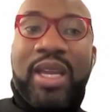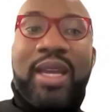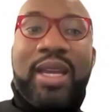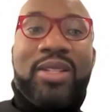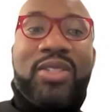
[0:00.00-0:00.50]

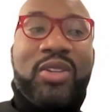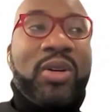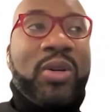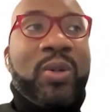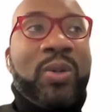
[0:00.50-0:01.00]
And
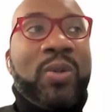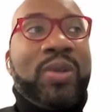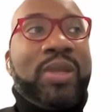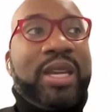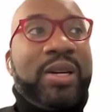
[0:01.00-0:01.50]
so
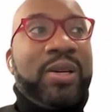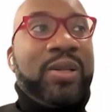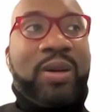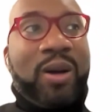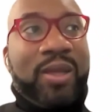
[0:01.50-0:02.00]

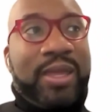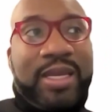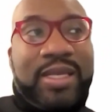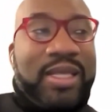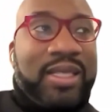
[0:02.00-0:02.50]
they're
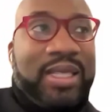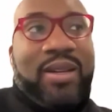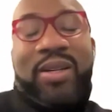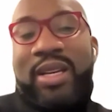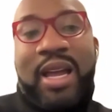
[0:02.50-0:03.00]
authentically
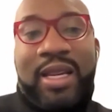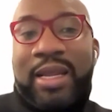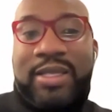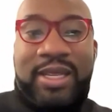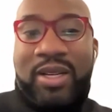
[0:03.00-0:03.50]
not
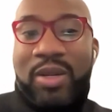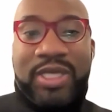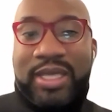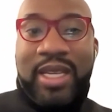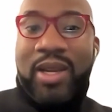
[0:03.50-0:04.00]
set up to
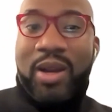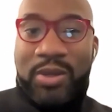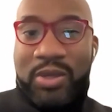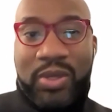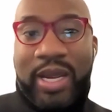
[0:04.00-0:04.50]
take
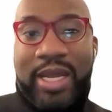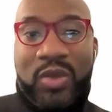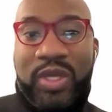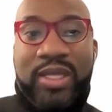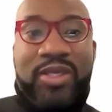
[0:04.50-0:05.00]

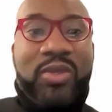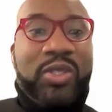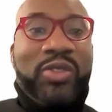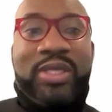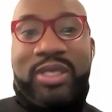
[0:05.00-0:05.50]
undergraduates or
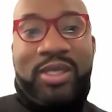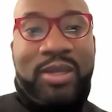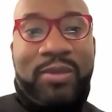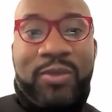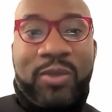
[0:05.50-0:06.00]
transition
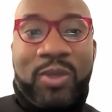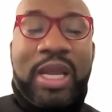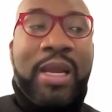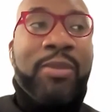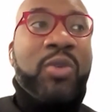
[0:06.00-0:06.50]
them to
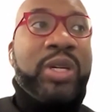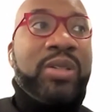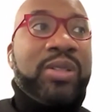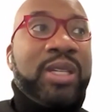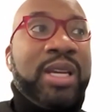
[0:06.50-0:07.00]
full-time
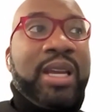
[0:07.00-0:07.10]
careers.